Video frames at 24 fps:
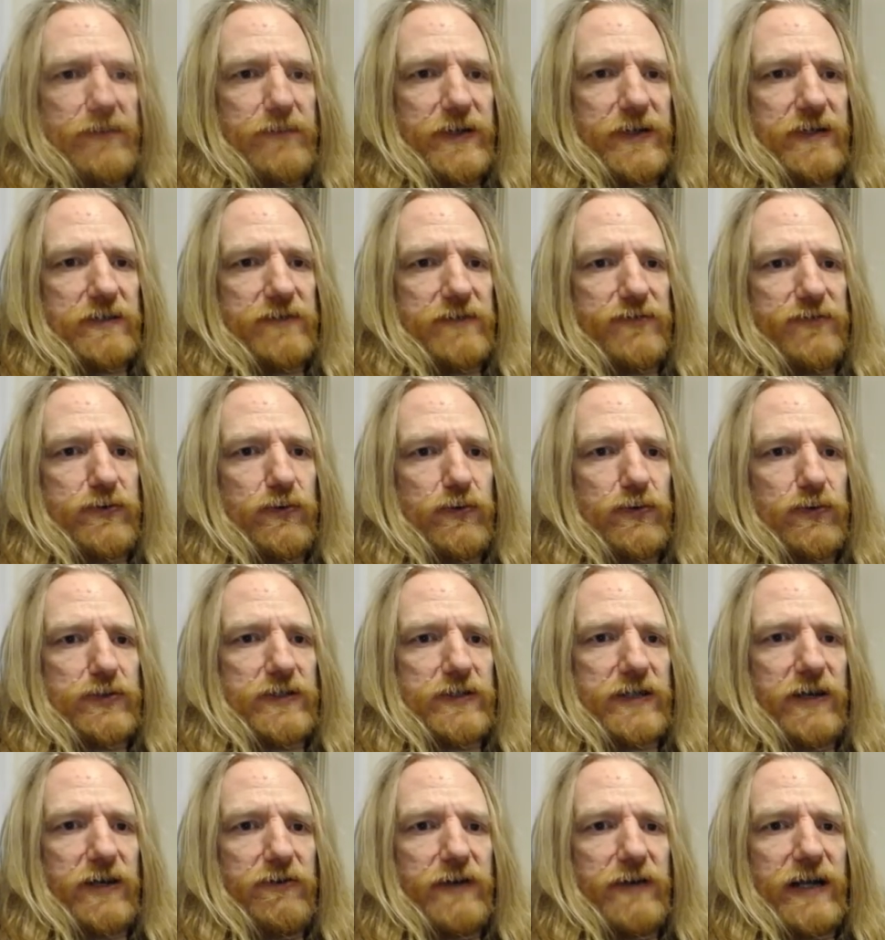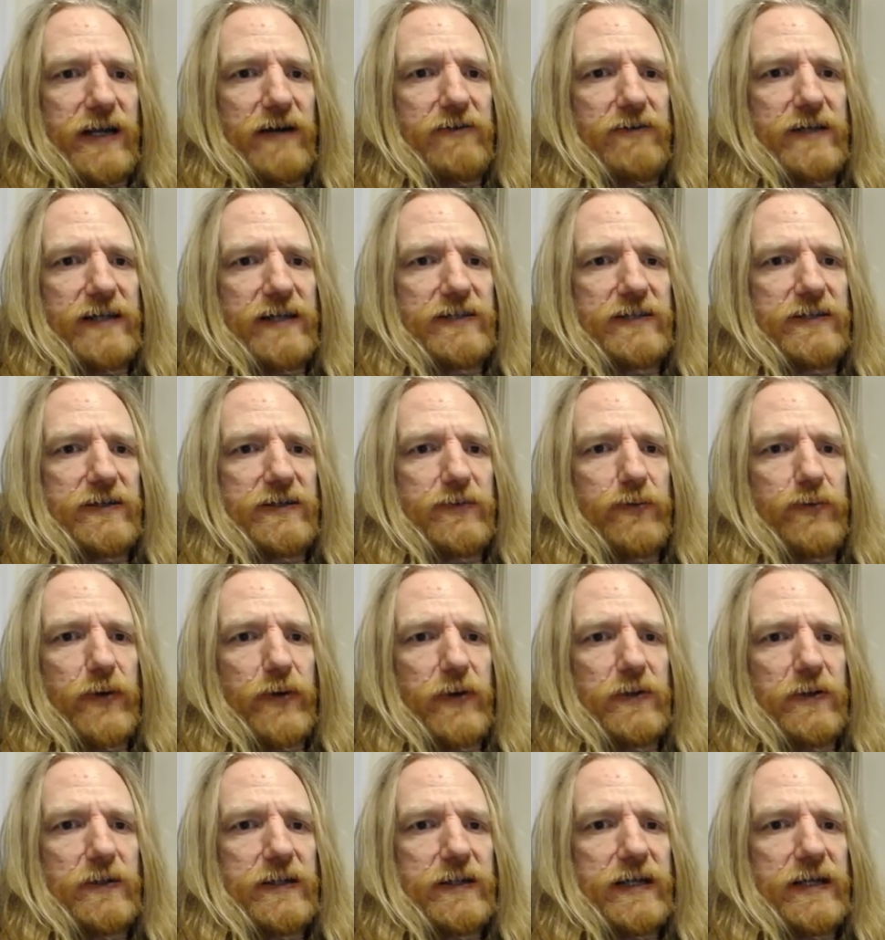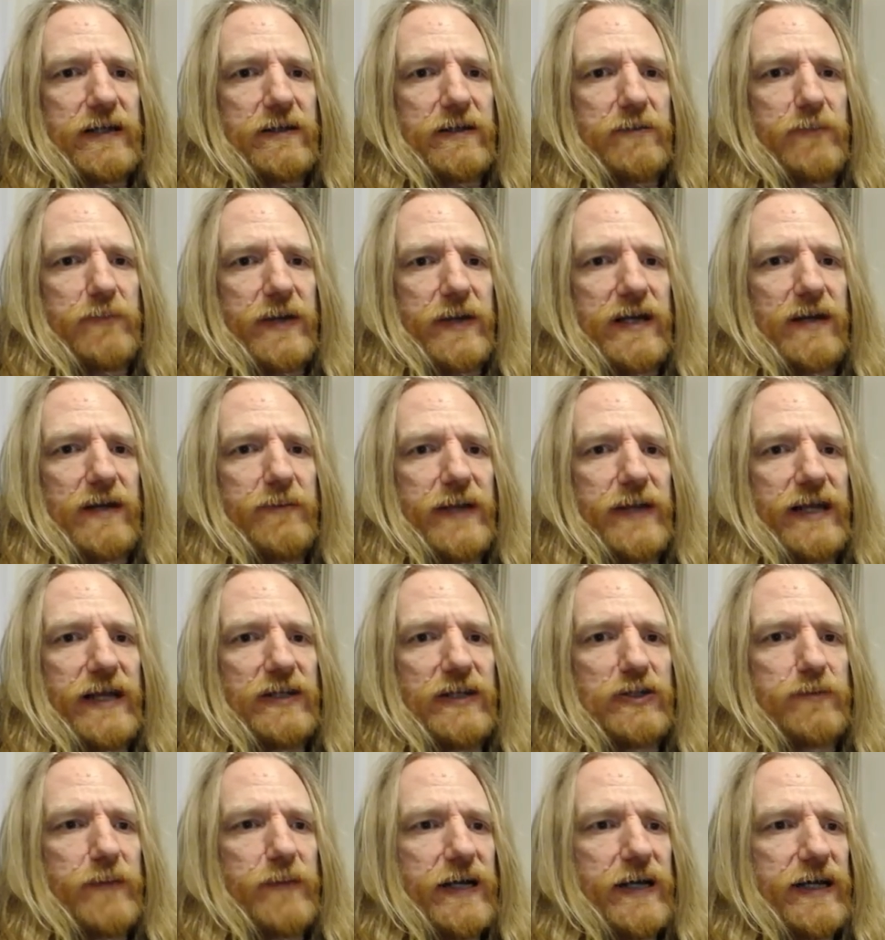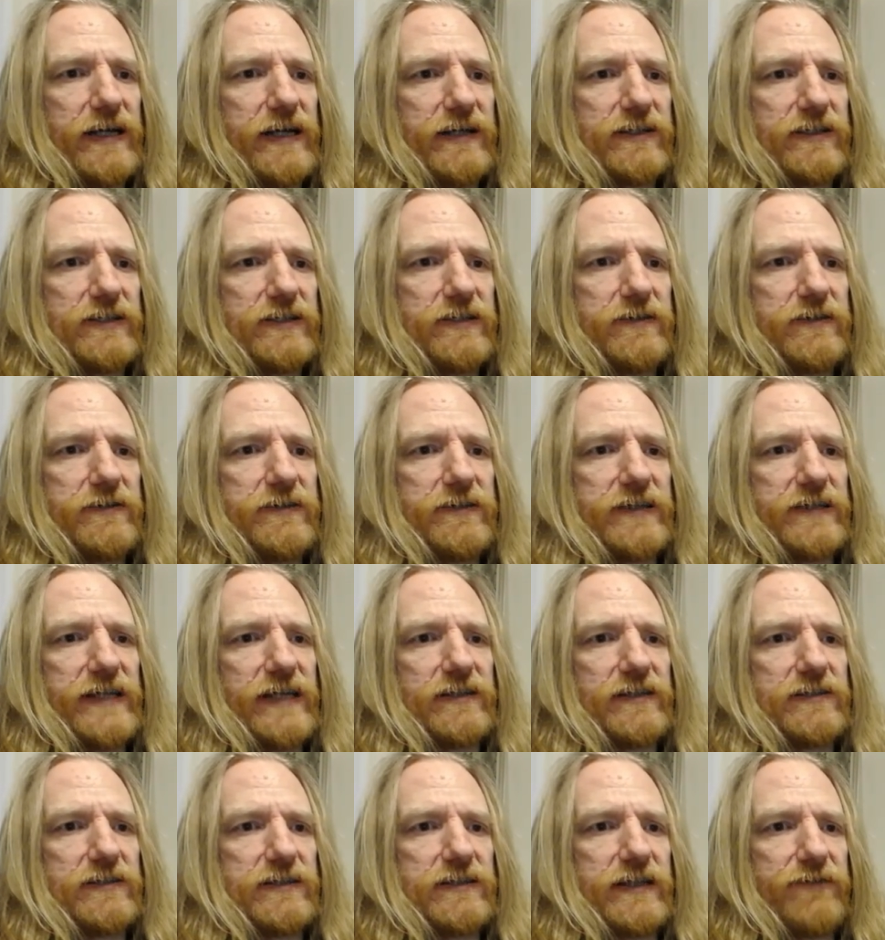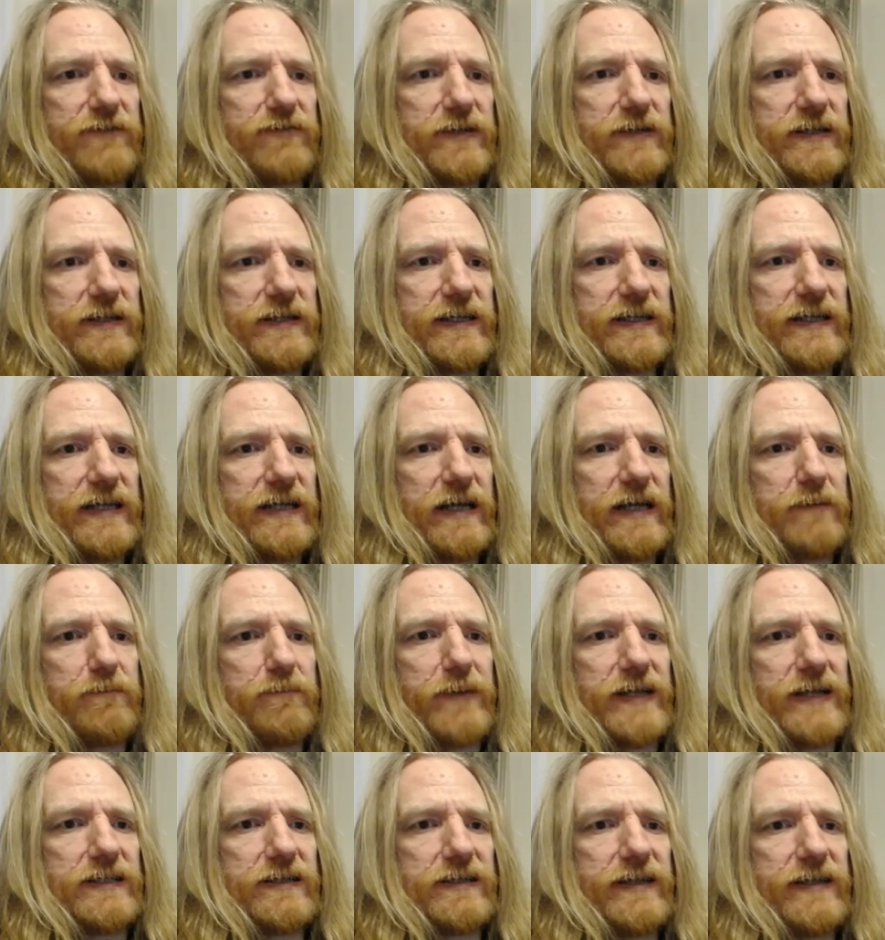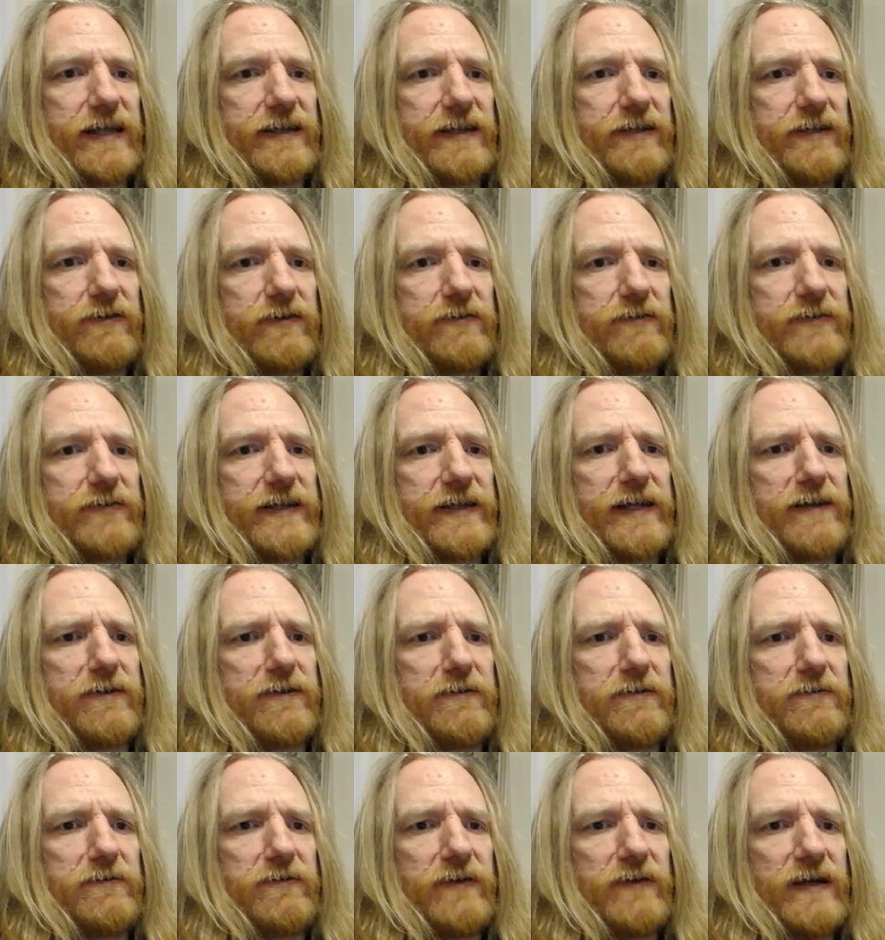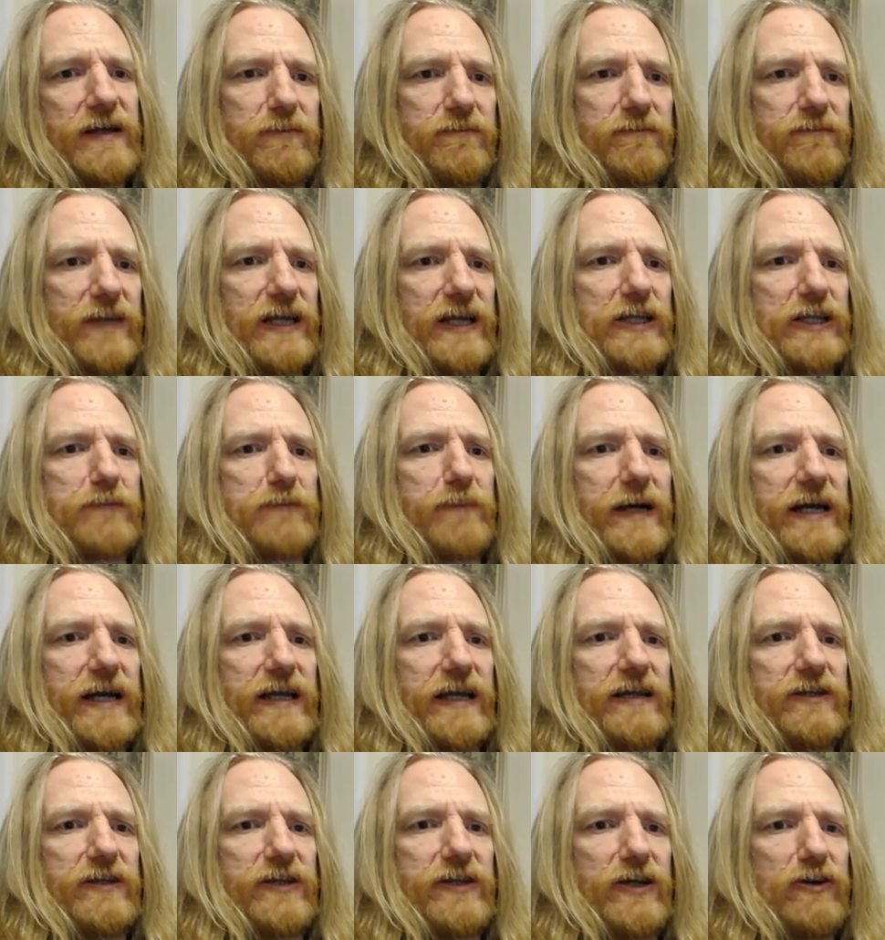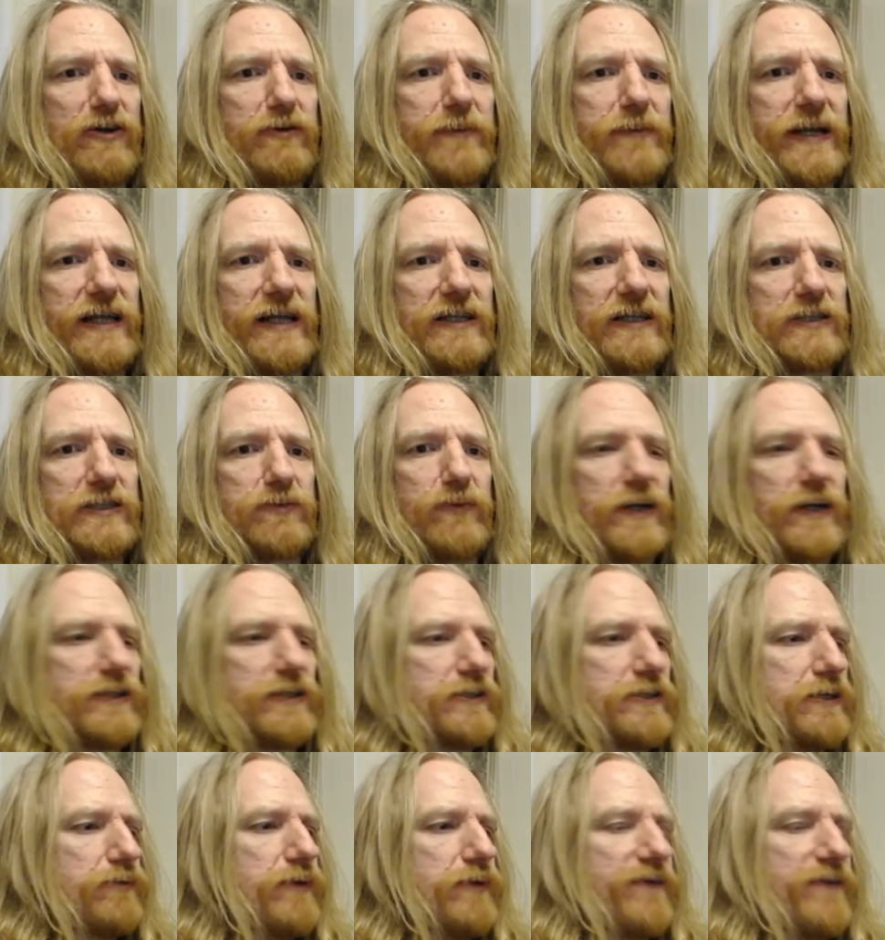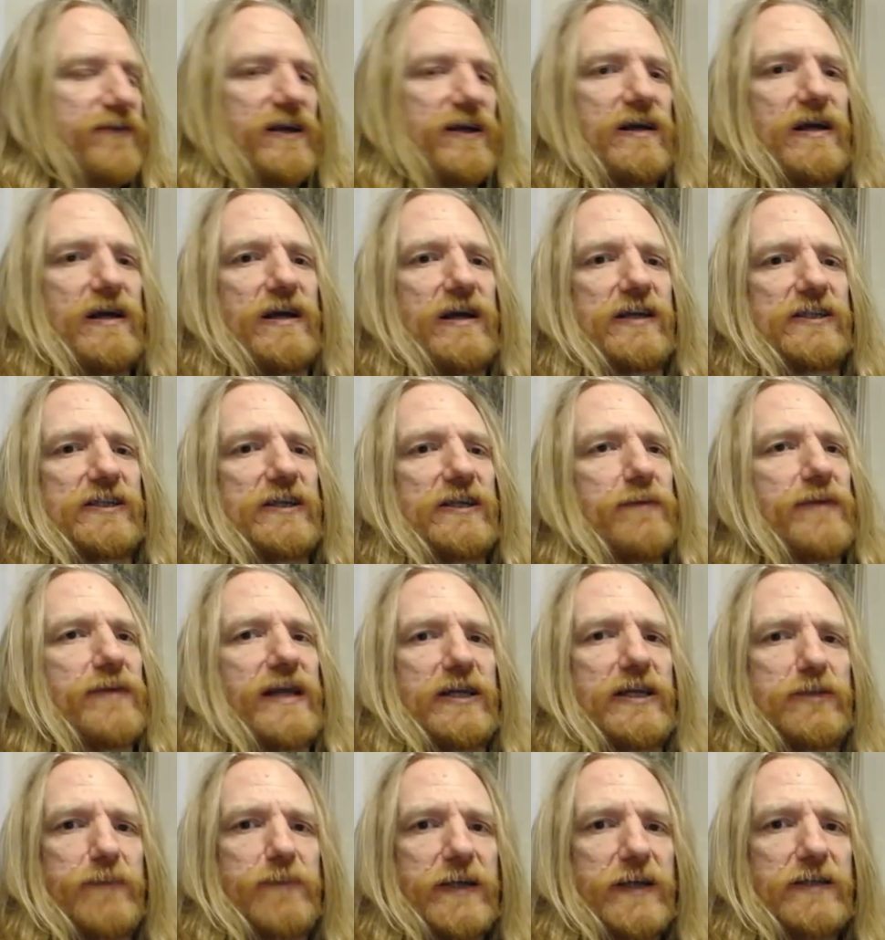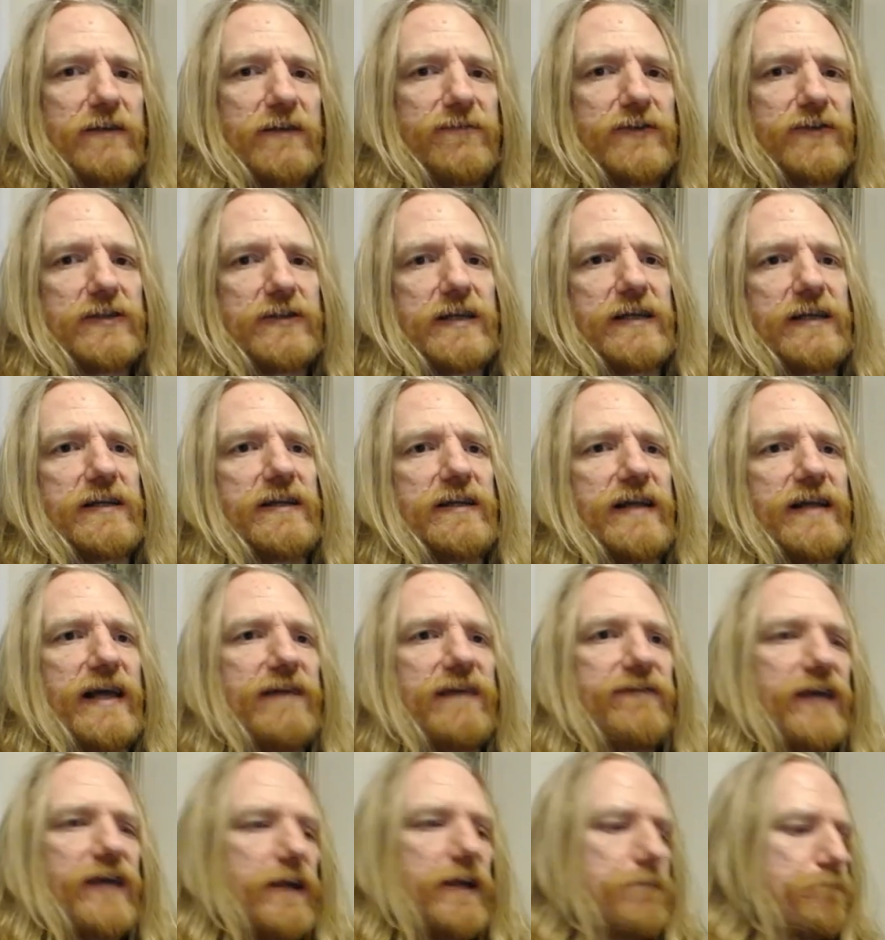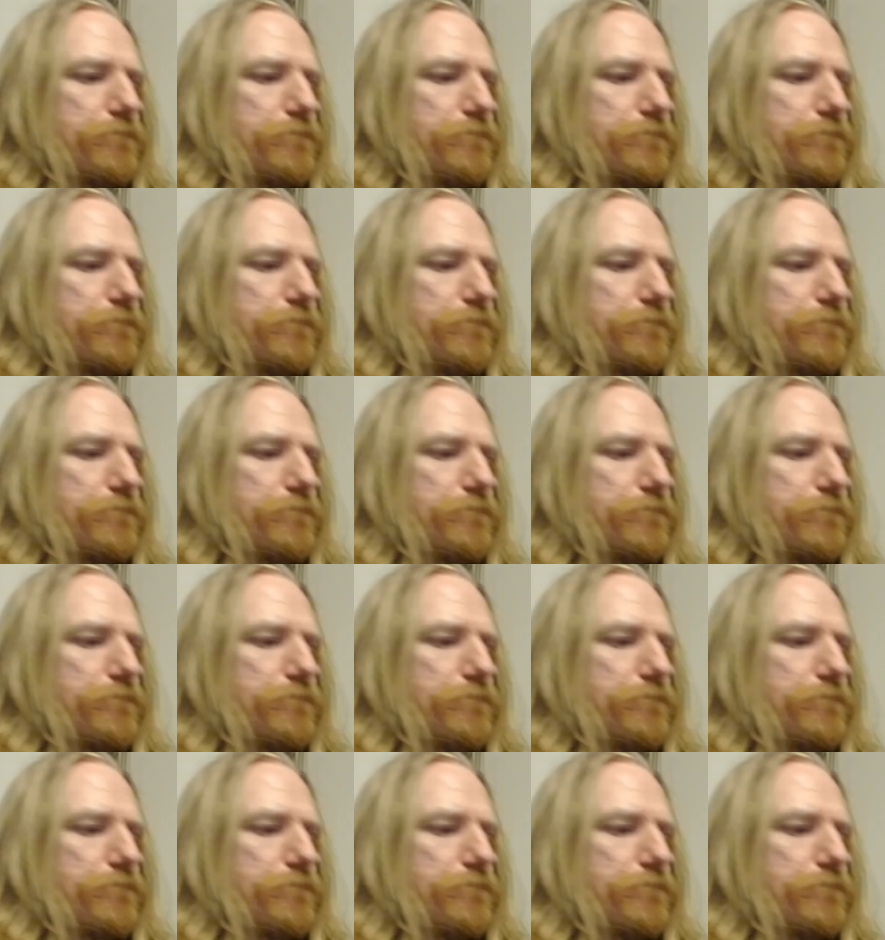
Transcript: Because, of course, going out into the world and becoming inspired to do things differently and better than you already do is by no means whatsoever something special for Scandinavia.